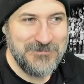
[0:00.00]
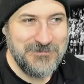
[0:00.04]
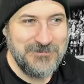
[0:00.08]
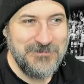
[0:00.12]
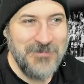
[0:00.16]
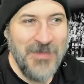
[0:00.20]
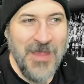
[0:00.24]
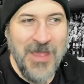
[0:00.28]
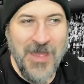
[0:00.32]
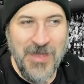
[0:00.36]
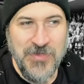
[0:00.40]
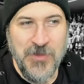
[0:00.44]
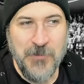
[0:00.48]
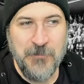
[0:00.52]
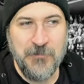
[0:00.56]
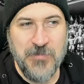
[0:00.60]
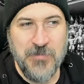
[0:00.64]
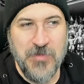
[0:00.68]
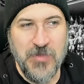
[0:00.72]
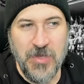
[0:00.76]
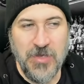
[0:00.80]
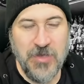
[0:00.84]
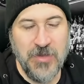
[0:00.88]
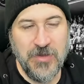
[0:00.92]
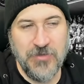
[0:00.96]
and
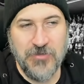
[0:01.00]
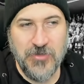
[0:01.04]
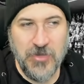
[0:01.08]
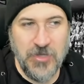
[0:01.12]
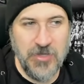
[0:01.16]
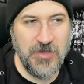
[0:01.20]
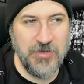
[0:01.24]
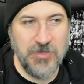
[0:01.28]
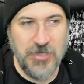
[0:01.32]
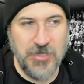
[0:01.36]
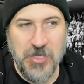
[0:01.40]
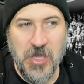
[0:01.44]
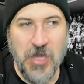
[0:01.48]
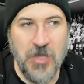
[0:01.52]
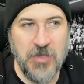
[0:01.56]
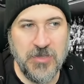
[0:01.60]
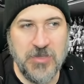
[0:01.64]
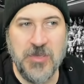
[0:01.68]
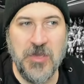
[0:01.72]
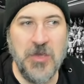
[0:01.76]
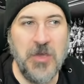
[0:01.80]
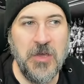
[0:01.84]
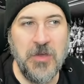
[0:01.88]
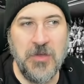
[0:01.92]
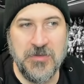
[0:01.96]
the young
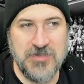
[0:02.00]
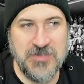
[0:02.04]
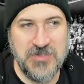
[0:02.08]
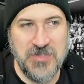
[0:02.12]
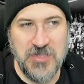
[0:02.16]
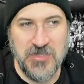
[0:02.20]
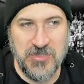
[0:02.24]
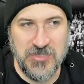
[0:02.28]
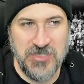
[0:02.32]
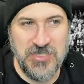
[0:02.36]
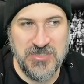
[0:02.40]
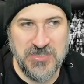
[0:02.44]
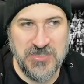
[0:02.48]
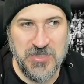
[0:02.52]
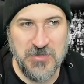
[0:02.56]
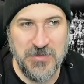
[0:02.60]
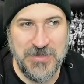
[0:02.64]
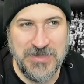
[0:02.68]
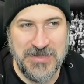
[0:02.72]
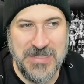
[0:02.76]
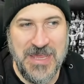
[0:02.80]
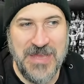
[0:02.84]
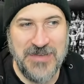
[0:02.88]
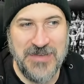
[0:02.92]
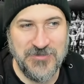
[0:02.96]
girls that she's
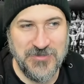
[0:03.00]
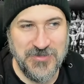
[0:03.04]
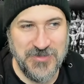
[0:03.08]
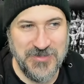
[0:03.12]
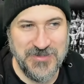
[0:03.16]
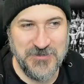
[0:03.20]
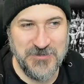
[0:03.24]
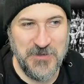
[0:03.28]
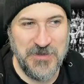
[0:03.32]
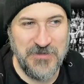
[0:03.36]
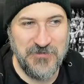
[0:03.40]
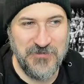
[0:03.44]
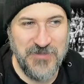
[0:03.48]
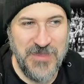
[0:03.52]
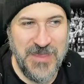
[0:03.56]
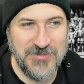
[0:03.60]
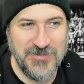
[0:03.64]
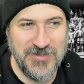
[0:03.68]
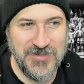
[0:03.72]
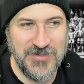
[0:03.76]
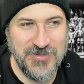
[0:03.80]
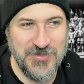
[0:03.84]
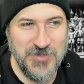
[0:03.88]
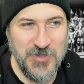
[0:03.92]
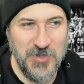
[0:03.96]
doing the entrance with, they're
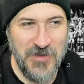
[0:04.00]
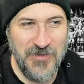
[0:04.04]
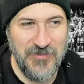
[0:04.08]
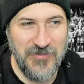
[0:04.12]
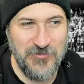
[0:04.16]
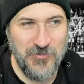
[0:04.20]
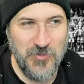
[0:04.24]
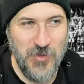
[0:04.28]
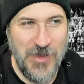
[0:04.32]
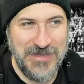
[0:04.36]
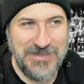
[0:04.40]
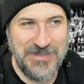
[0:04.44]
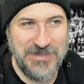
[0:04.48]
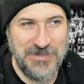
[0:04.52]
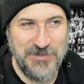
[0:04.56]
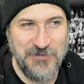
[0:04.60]
just sort of waiting